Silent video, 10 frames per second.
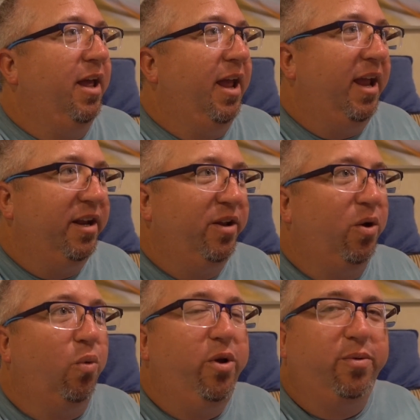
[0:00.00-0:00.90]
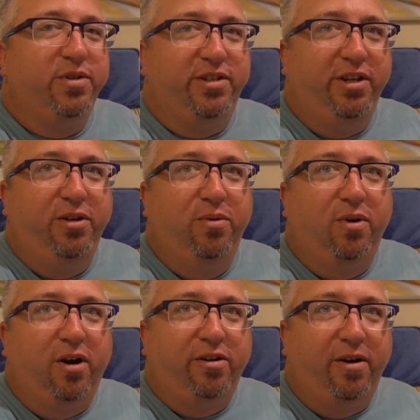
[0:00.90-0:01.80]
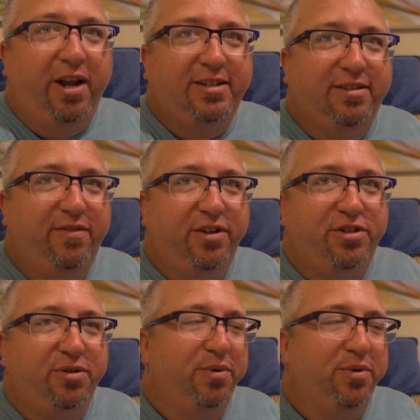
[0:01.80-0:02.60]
and we will see you on our next adventure,